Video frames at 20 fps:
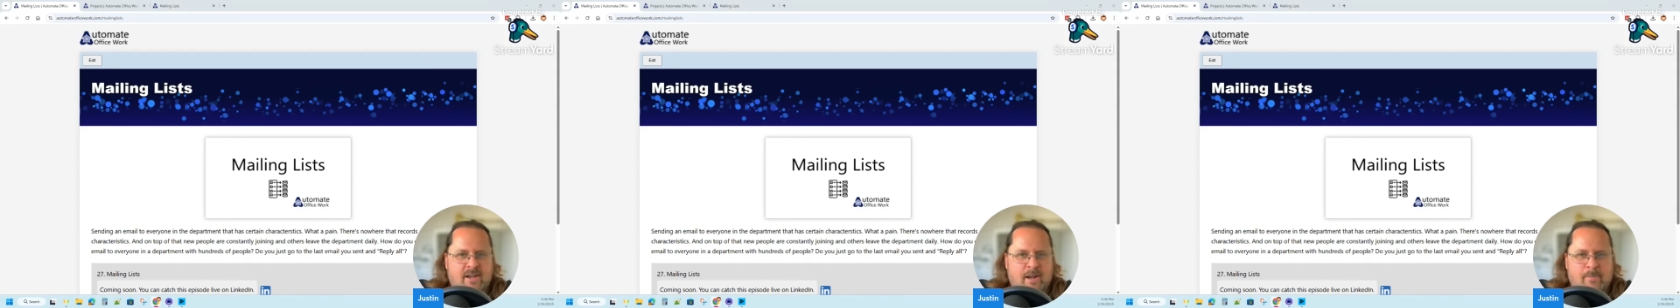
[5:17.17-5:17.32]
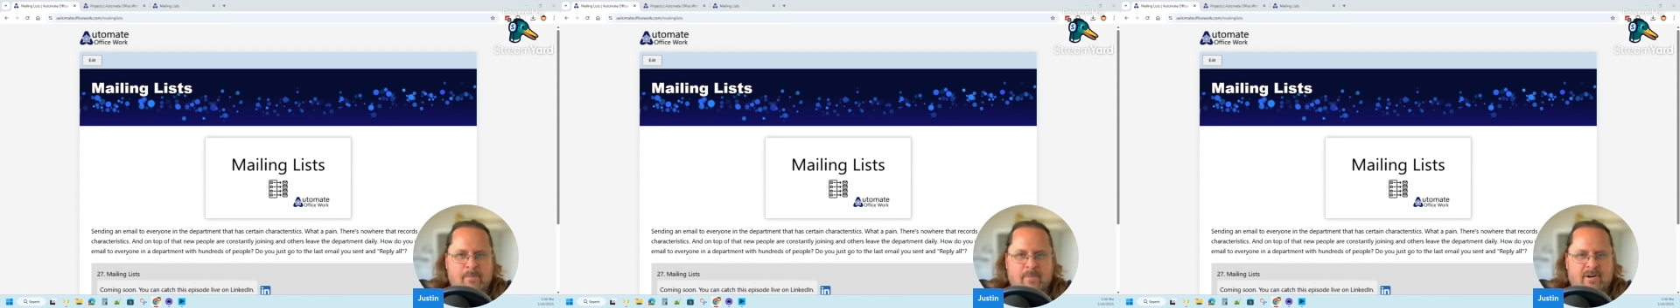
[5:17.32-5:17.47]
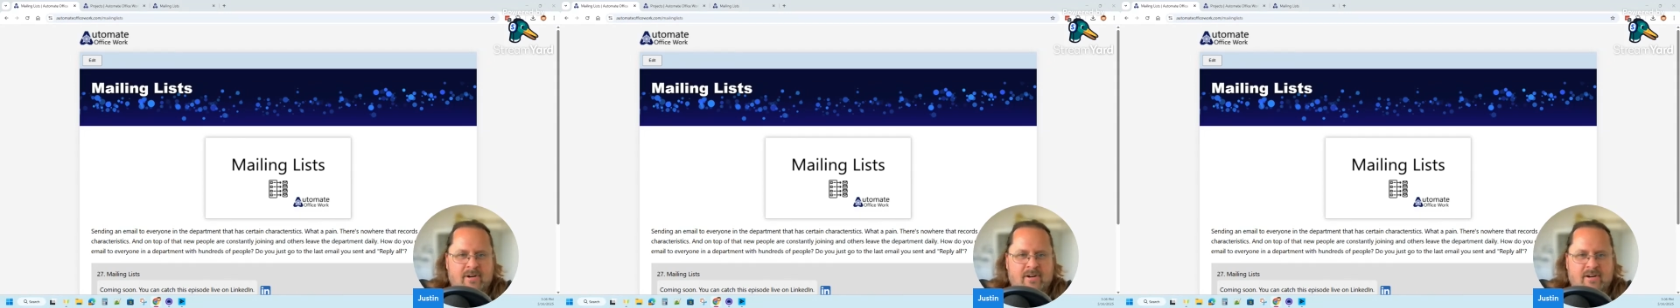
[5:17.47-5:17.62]

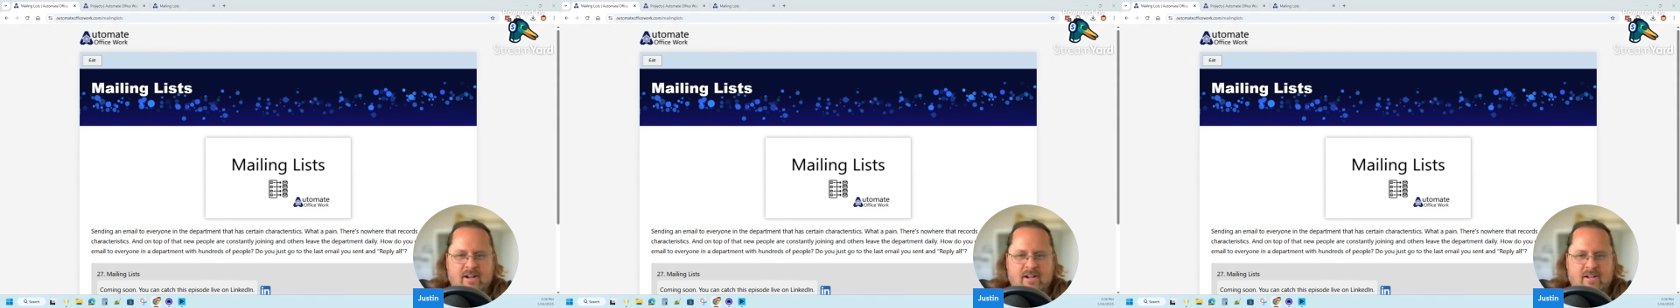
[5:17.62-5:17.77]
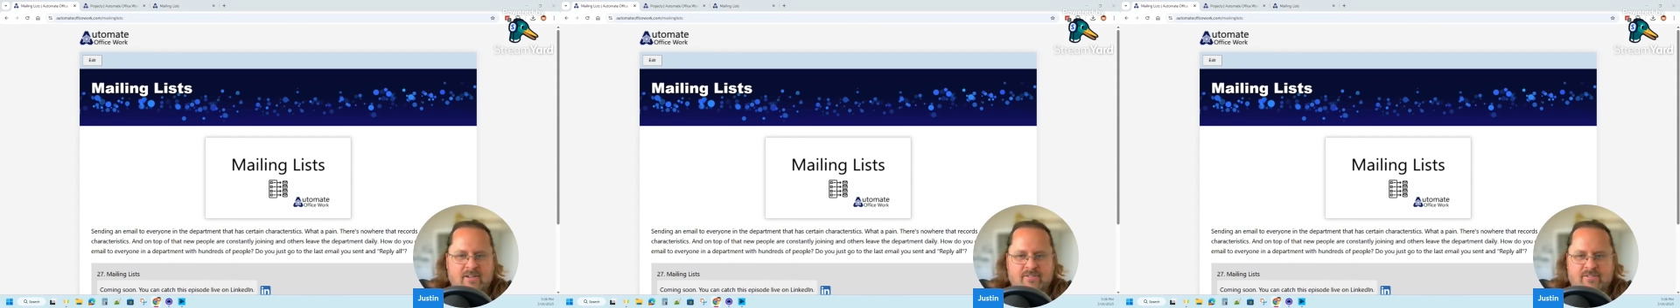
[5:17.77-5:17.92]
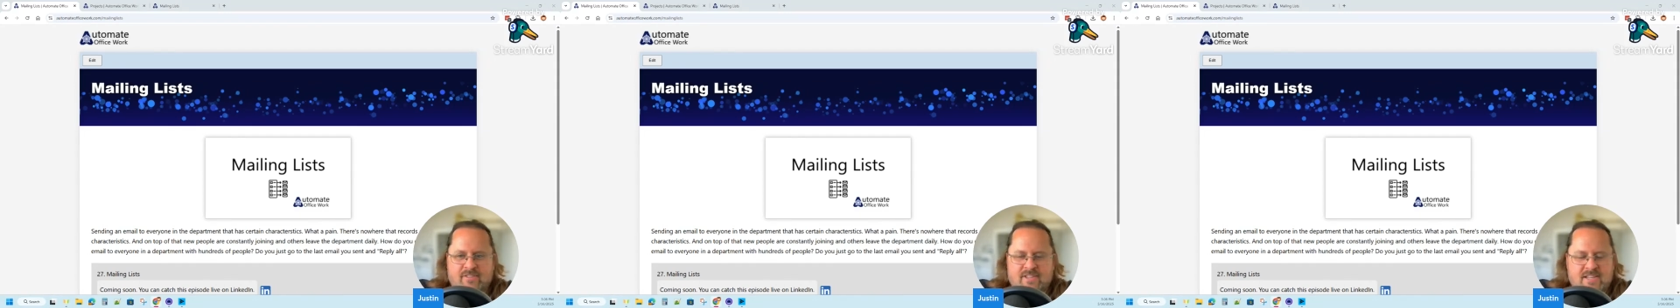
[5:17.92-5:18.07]
number
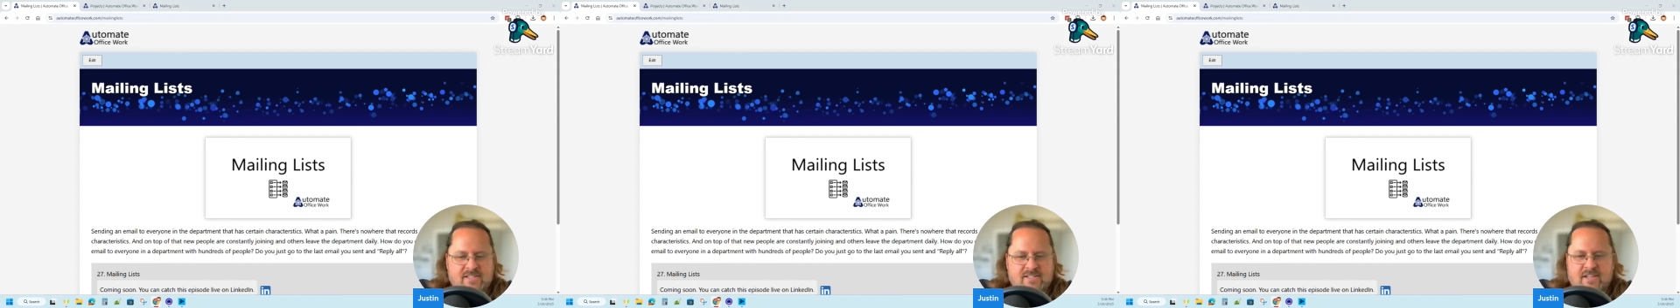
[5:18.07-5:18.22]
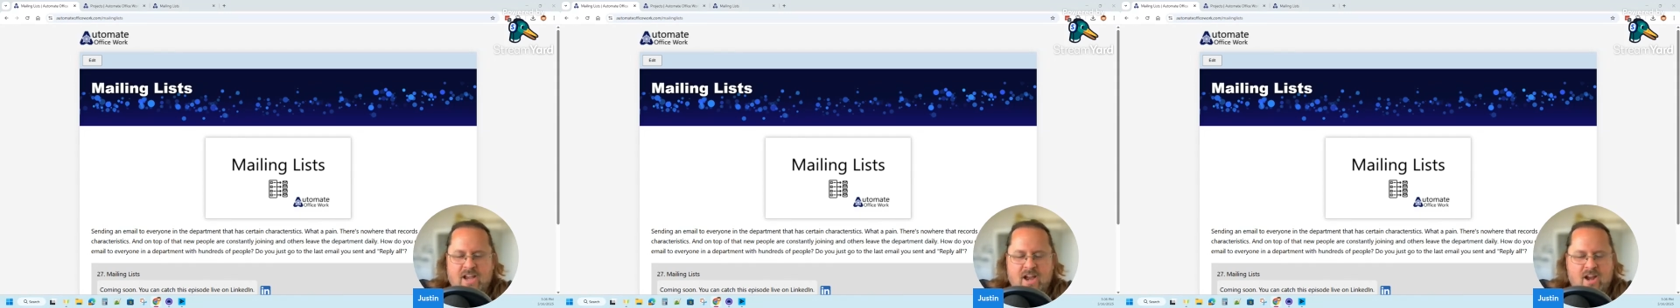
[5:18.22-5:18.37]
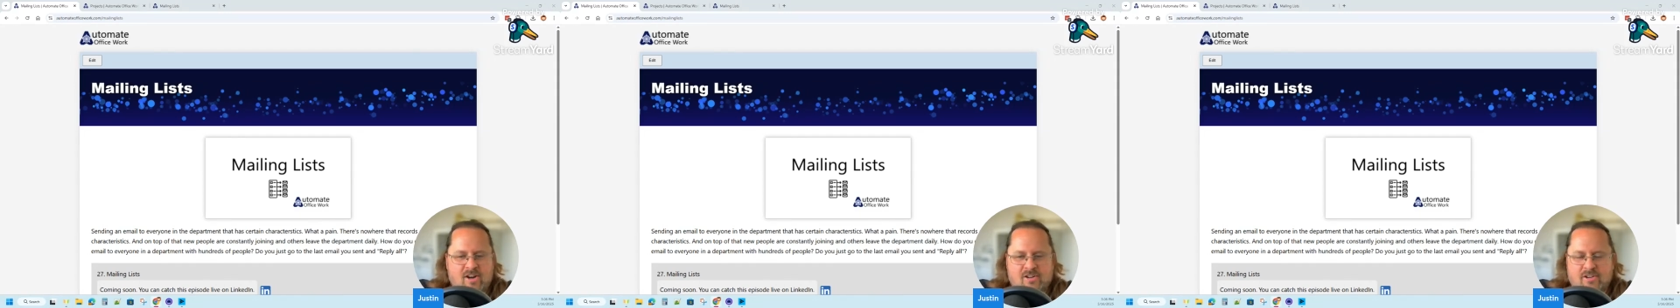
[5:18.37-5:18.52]
of these
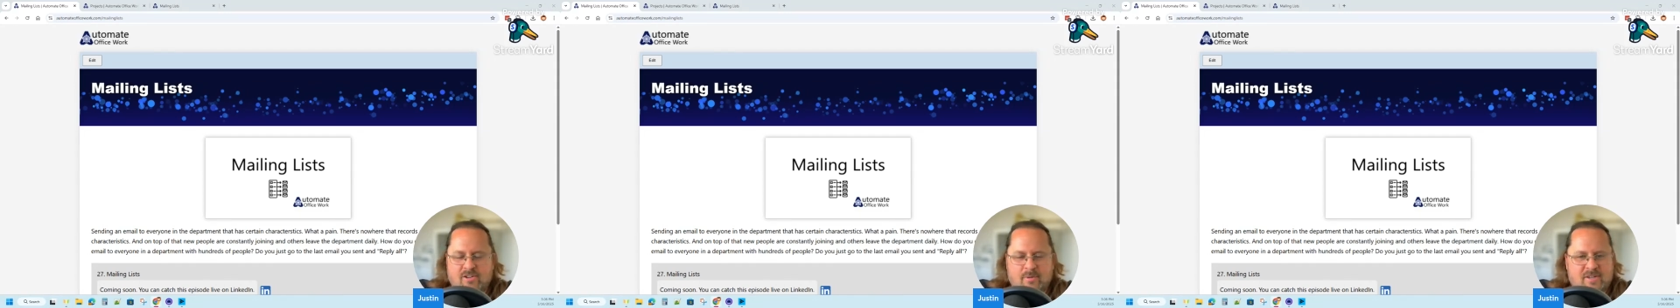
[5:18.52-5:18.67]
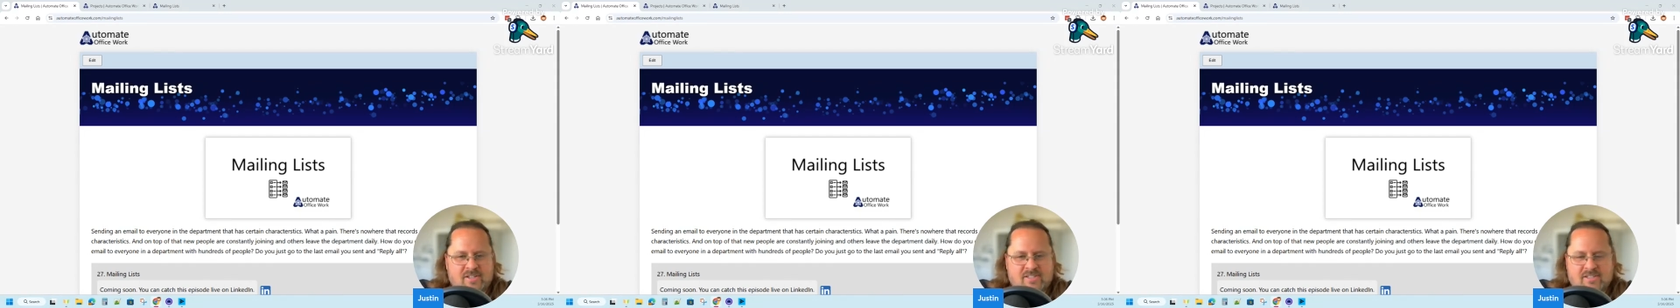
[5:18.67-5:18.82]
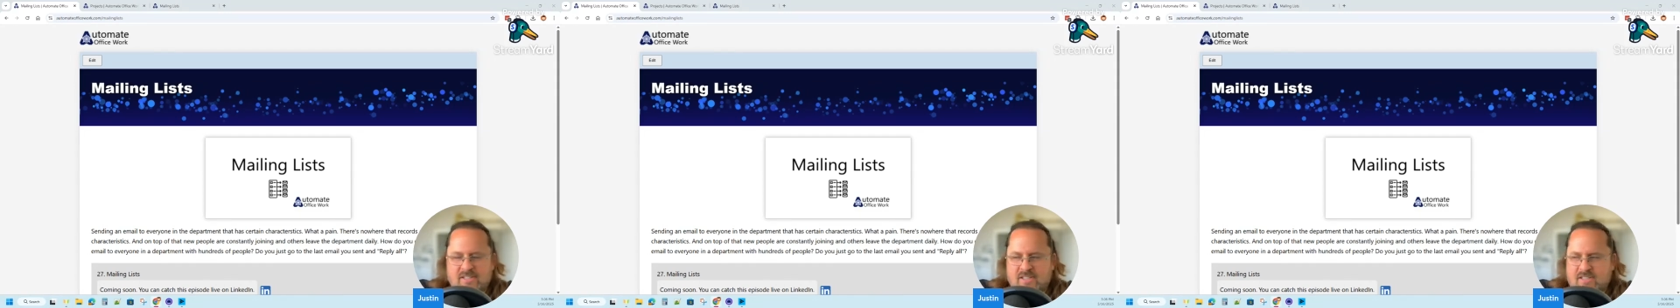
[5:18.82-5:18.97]

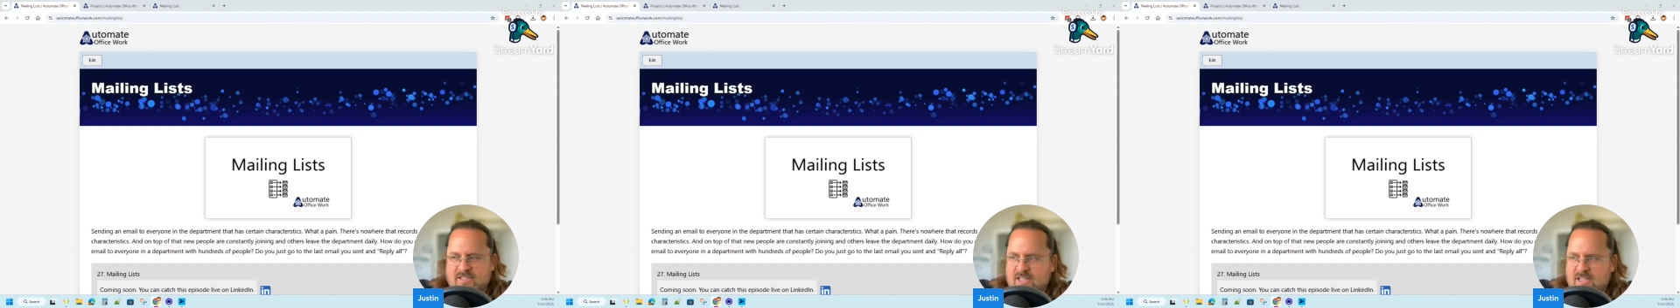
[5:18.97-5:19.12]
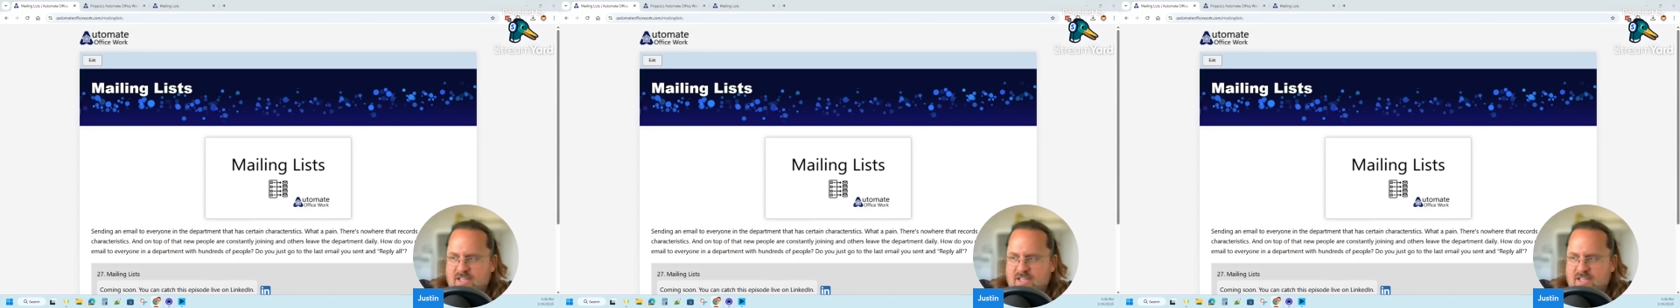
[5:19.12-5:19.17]
characteristics